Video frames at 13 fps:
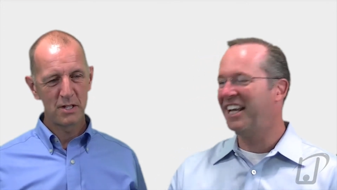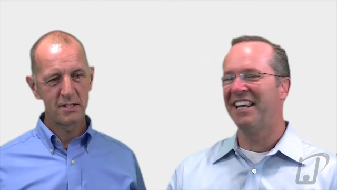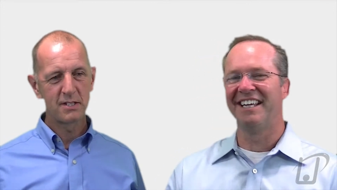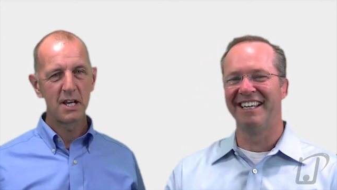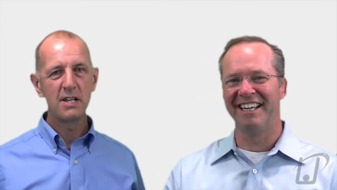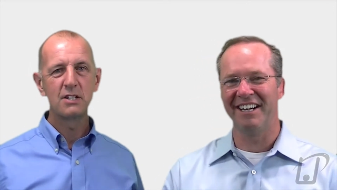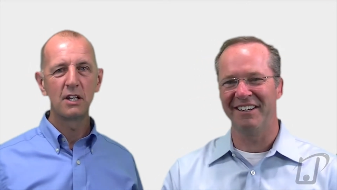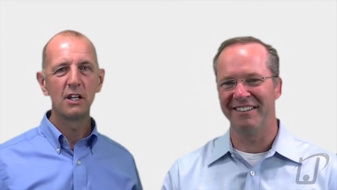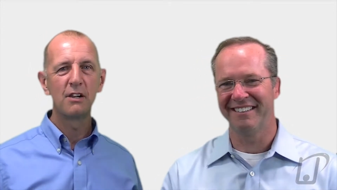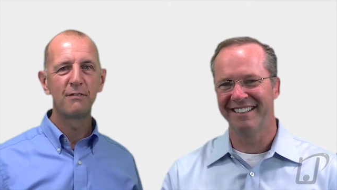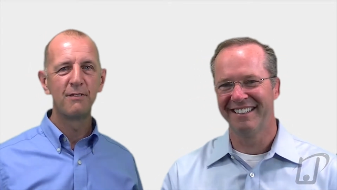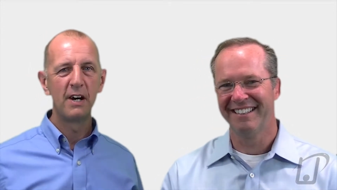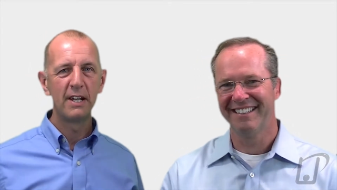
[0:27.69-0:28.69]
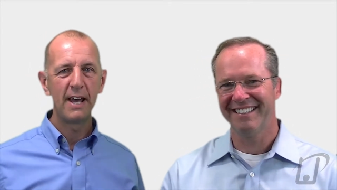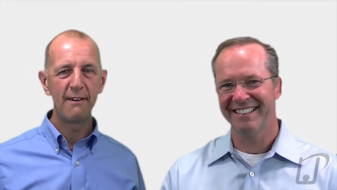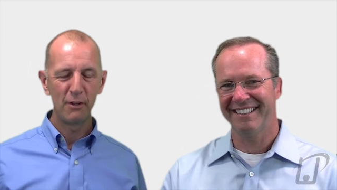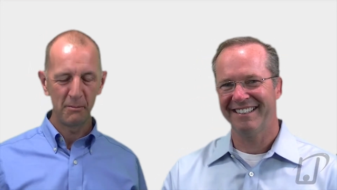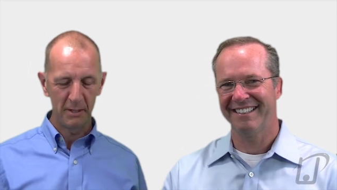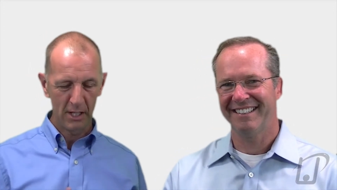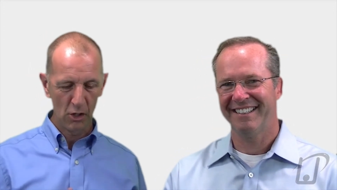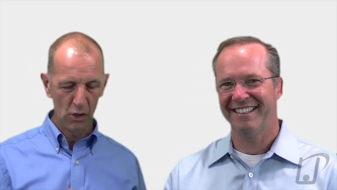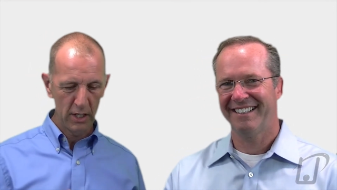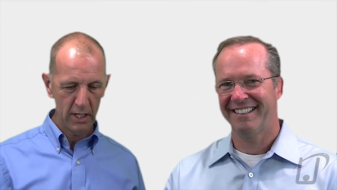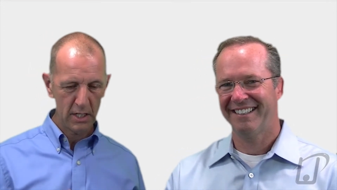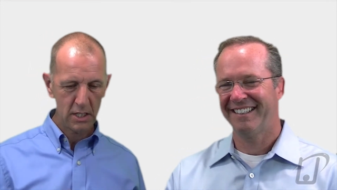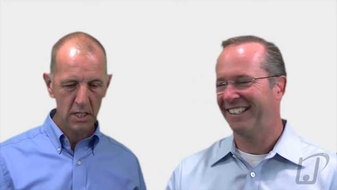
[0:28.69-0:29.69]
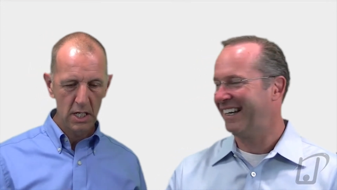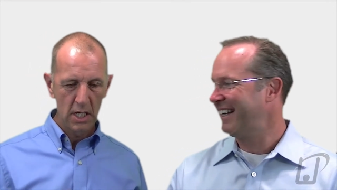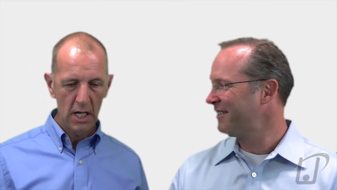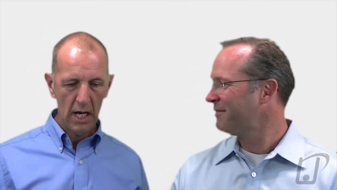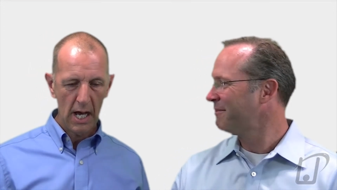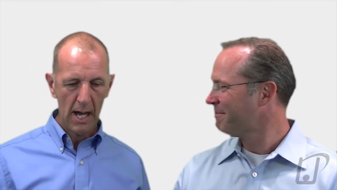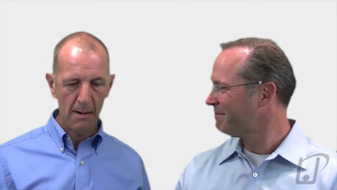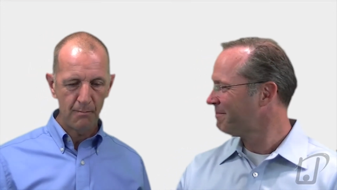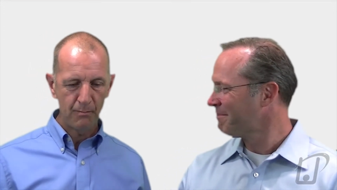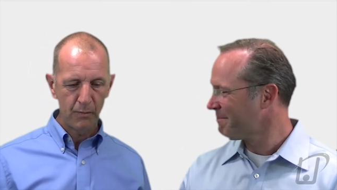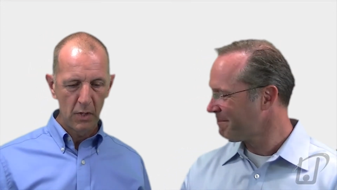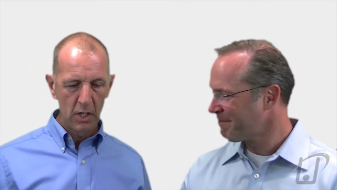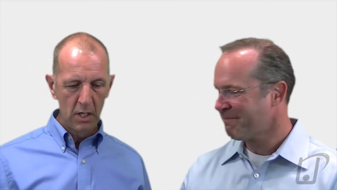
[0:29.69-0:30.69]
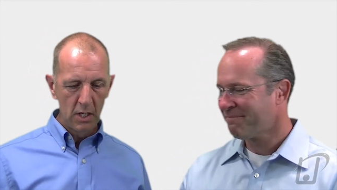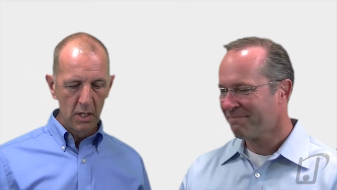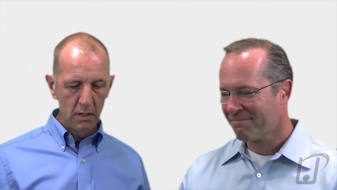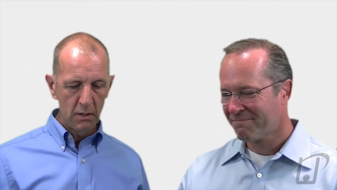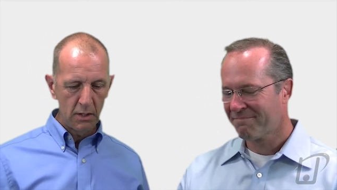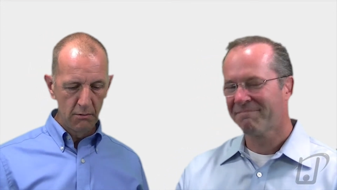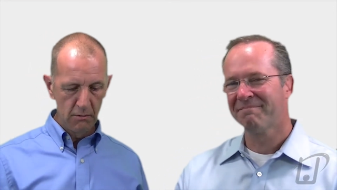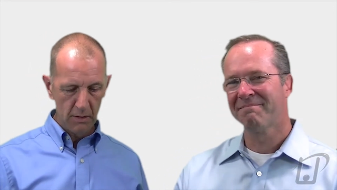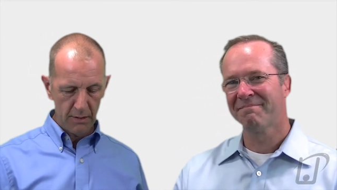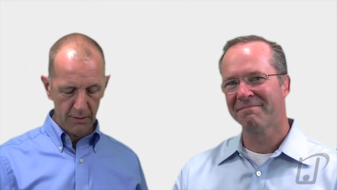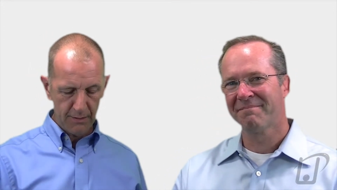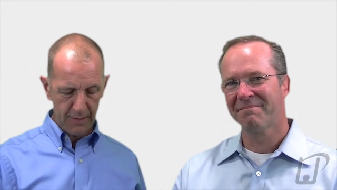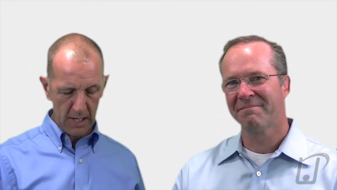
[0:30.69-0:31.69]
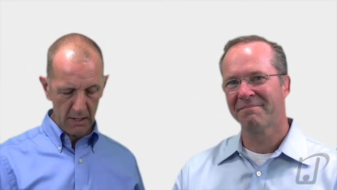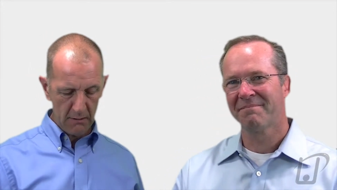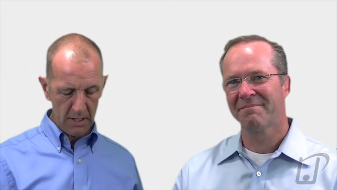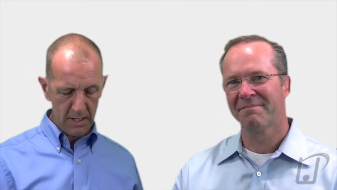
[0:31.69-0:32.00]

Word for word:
Speaker 1: presentations. yeah. A lot of fun having him in the audience. Yeah. Um, the, the thing, the